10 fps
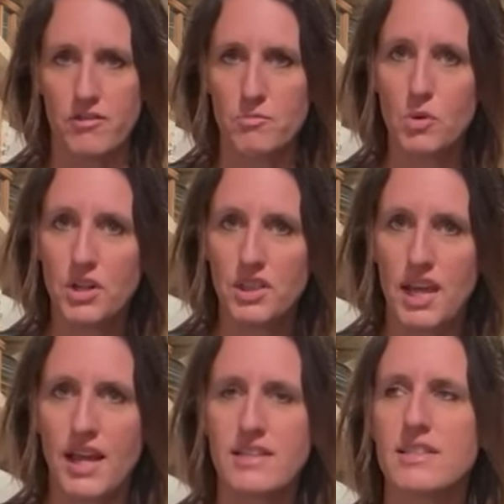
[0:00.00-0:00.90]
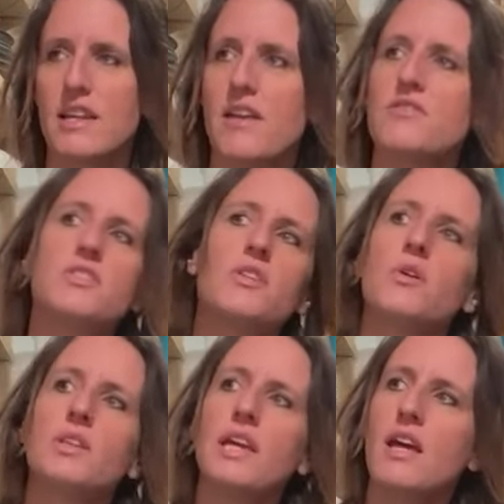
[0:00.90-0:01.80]
more things and I've
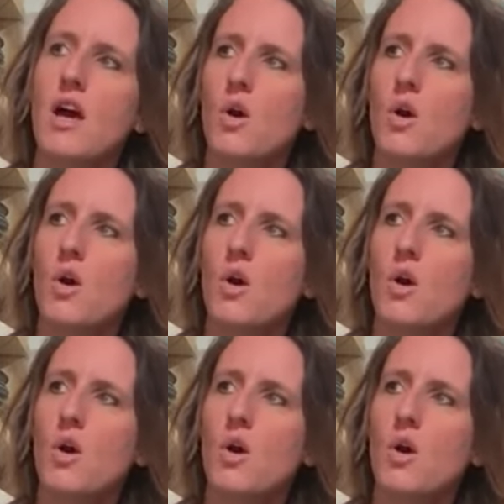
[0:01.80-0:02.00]
slowly